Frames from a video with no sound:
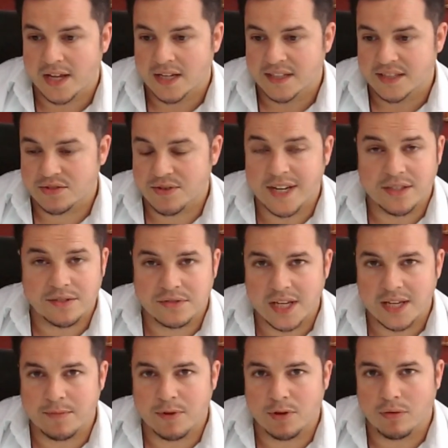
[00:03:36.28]
trade on
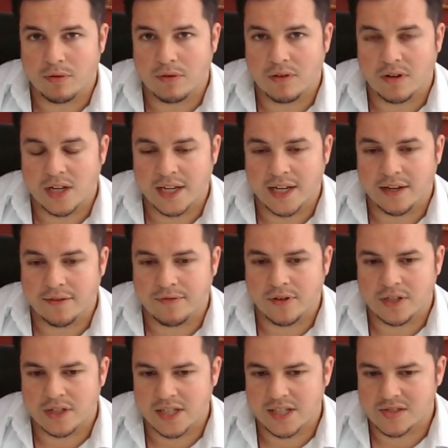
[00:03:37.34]
demo, yeah,
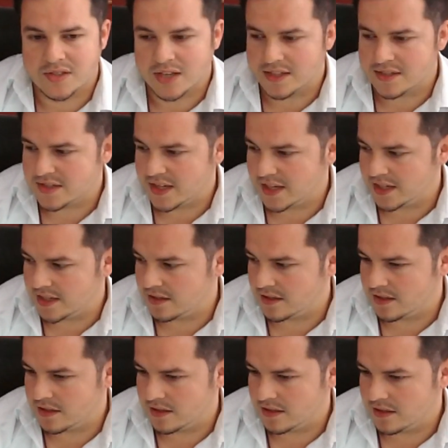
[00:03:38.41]
for at least, let's say,
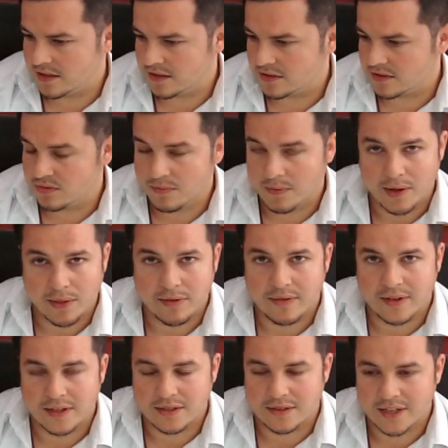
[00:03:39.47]
2
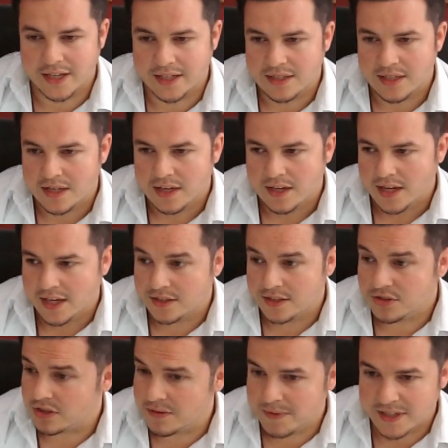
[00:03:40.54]
months, okay? And
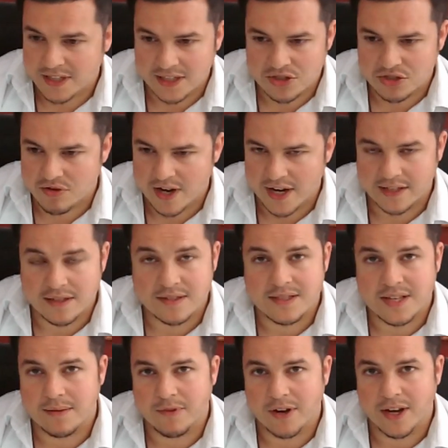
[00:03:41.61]
document each trade the
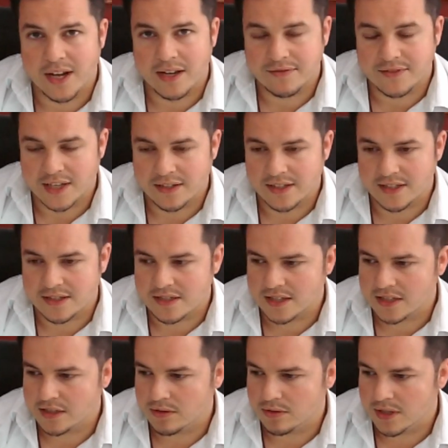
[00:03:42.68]
same way I've done it,
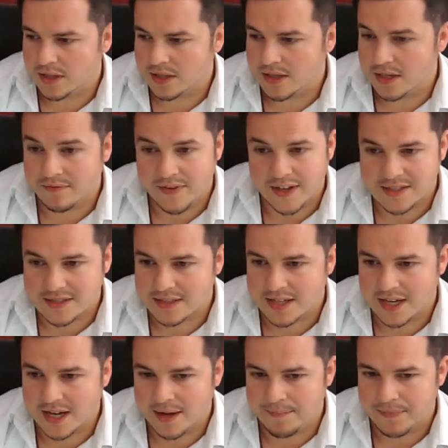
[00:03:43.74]
invest the
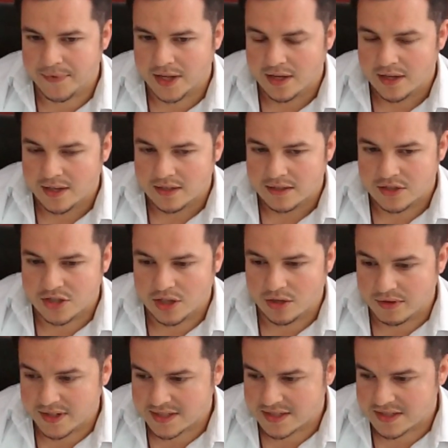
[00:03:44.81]
time,
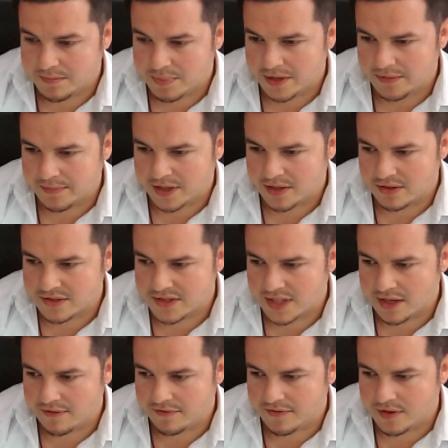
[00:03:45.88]
show the discipline,
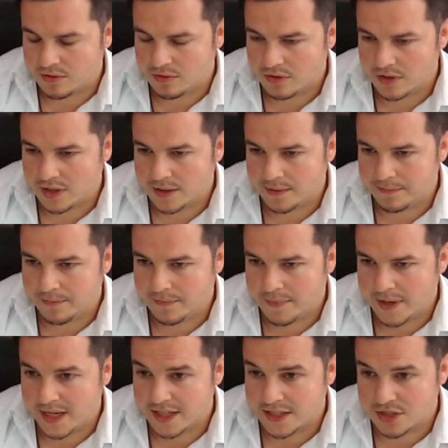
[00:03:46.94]
because if you
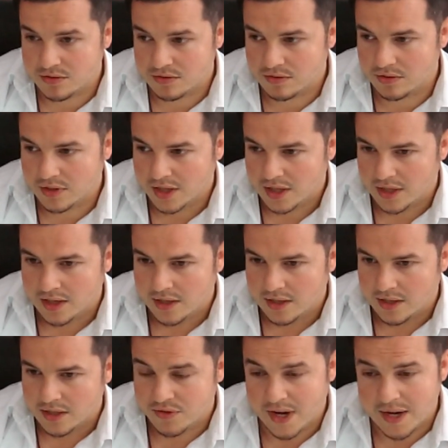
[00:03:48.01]
manage to
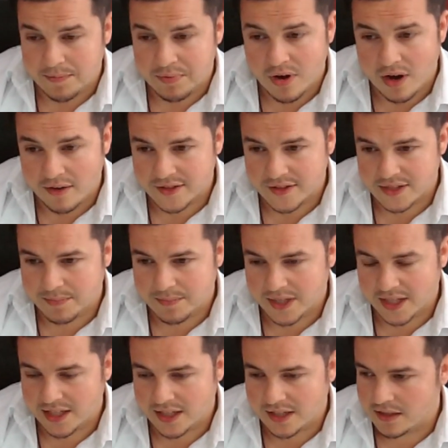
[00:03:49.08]
trade
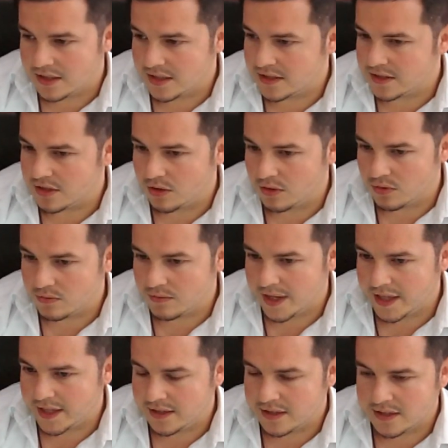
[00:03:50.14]
profitably in your own
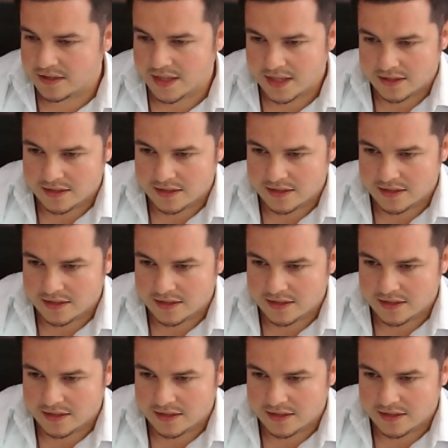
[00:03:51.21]
way, then,